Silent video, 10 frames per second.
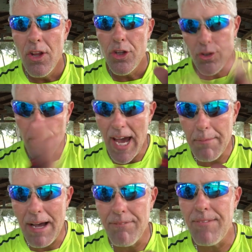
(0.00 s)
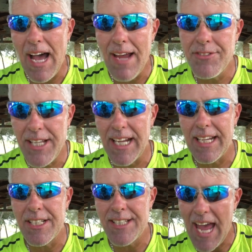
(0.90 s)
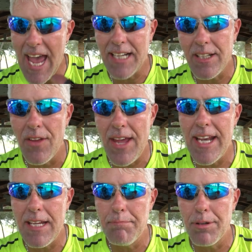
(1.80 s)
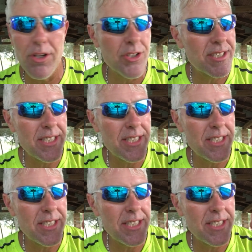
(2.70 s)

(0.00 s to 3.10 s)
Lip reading: You got about 5 seconds to act on that impulse,